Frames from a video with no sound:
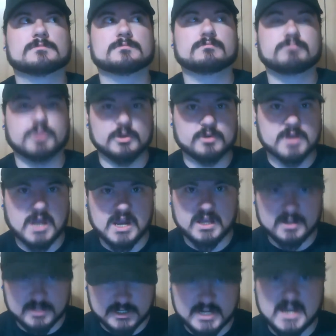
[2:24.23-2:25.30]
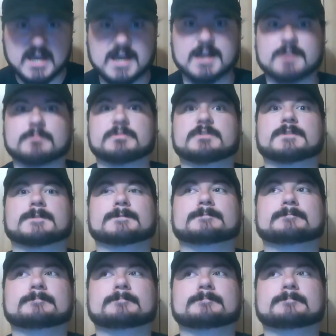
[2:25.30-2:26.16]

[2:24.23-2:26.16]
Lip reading: blue collar jobs.